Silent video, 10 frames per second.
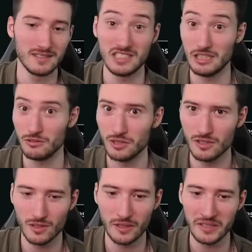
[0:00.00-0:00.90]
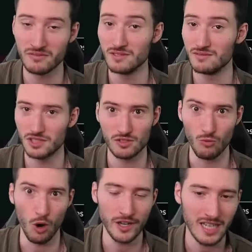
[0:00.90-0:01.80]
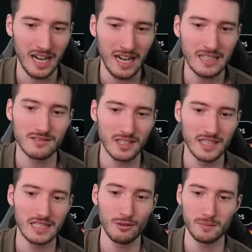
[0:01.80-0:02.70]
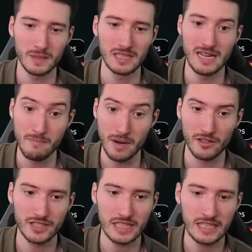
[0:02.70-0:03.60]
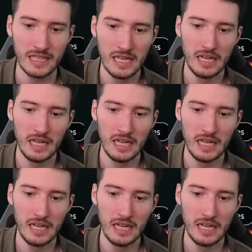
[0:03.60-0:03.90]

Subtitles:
0 or even just 1 card, right? That would be embarrassing.